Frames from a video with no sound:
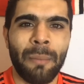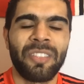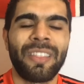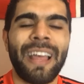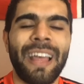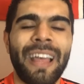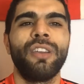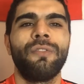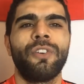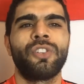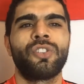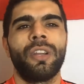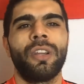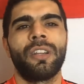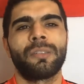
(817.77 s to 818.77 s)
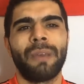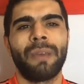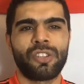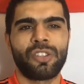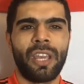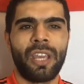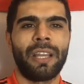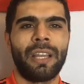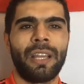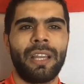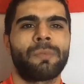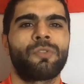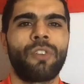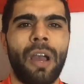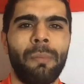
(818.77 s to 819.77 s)
But thank you for joining us. Make sure you hit that
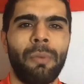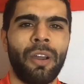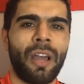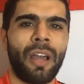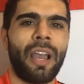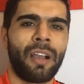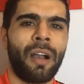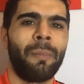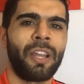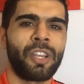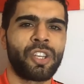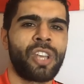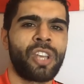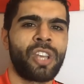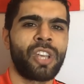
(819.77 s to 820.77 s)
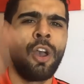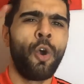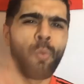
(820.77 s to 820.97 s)
subscribe button, like, comment, and share.